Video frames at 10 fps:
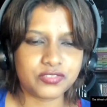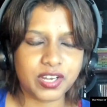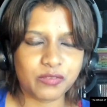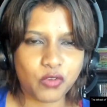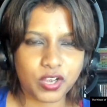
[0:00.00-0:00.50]

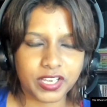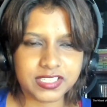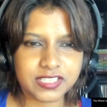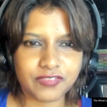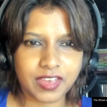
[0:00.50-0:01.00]
dream walking and
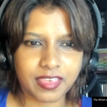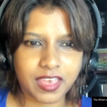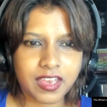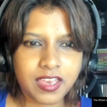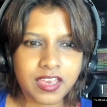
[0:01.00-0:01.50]
stuff like
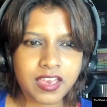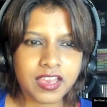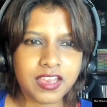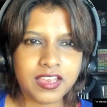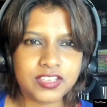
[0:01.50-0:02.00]
that.
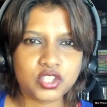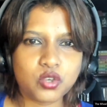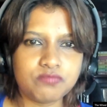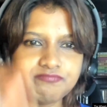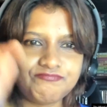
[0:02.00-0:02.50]
So